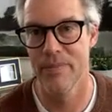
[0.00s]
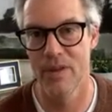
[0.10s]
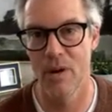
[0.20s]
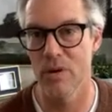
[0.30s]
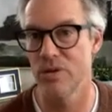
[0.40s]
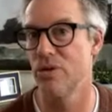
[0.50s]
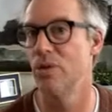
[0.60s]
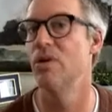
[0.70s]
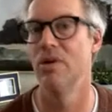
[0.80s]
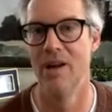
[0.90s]
The whole
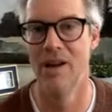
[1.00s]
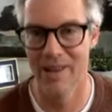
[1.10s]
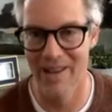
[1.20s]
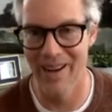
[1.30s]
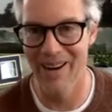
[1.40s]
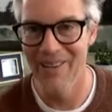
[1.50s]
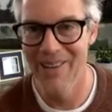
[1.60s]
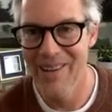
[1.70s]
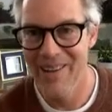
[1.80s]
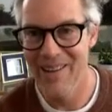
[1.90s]
school. Then
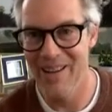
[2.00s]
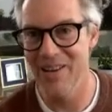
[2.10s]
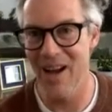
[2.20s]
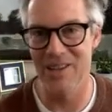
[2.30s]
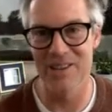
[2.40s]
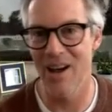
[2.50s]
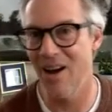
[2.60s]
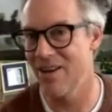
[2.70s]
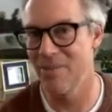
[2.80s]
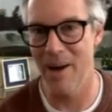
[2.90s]
you're not just
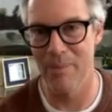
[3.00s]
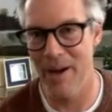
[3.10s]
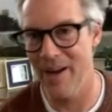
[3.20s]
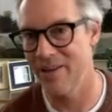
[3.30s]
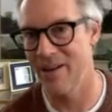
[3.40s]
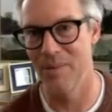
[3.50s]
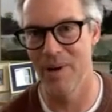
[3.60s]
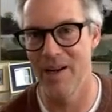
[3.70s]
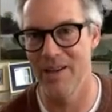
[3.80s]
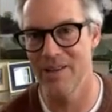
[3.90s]
talking about bike club,
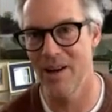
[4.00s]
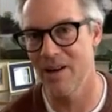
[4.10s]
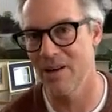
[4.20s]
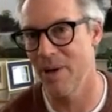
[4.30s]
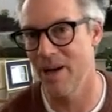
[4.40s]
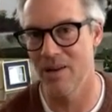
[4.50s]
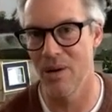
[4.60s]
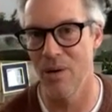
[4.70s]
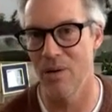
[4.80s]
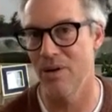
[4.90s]
right? You're talking about the
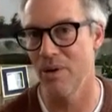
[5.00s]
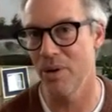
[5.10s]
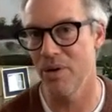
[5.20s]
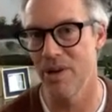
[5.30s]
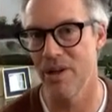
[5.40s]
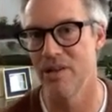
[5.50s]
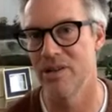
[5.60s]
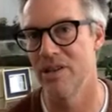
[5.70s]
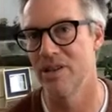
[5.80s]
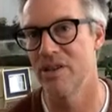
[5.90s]
whole community
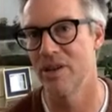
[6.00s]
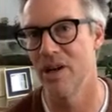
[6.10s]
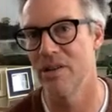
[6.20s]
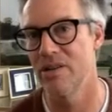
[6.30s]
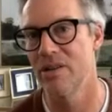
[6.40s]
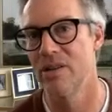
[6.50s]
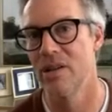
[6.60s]
using these trails.